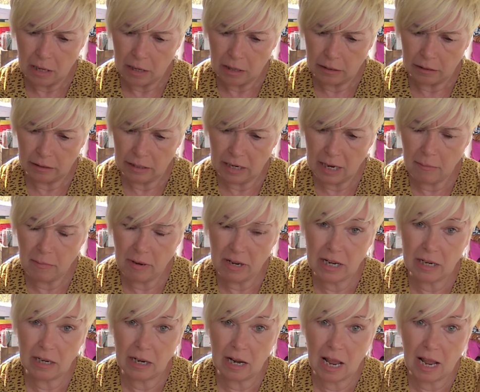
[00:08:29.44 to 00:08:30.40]
Lemon and
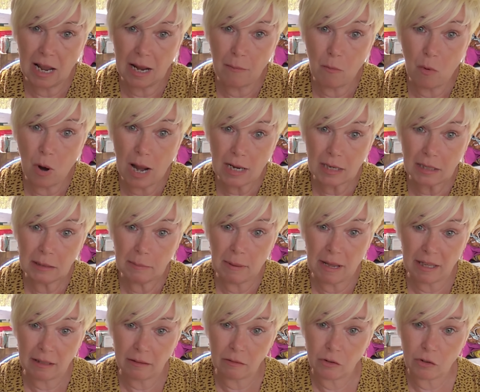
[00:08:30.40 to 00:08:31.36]
lime wax
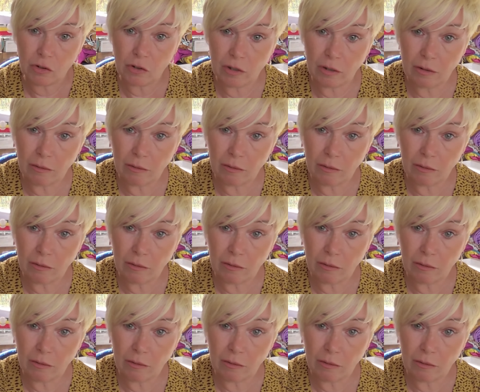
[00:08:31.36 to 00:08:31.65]
melts.